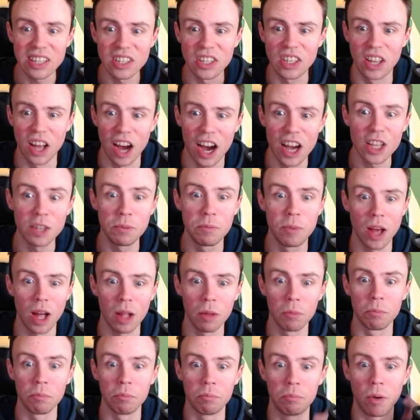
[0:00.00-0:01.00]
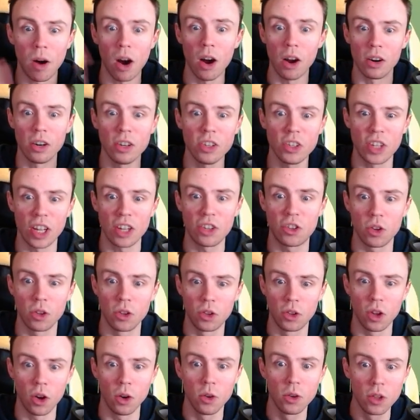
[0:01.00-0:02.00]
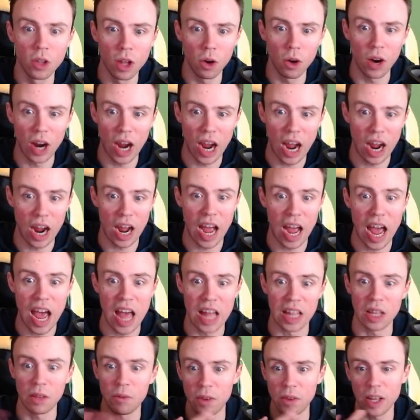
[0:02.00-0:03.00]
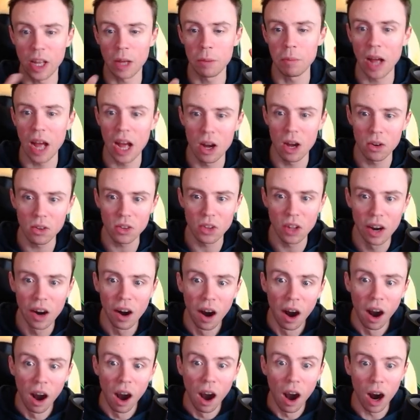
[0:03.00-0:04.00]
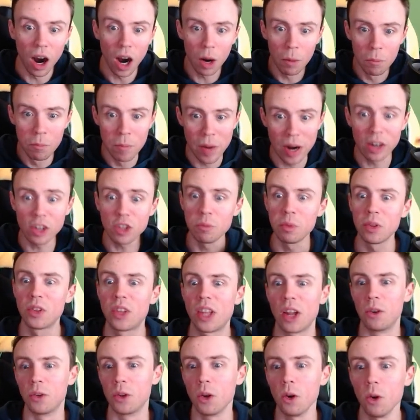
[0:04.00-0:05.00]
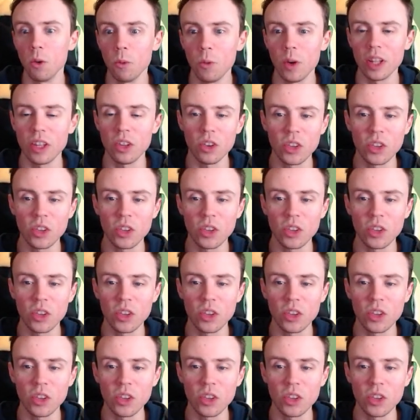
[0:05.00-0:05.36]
guys beyond bars that you don't know anything about are marriage material when your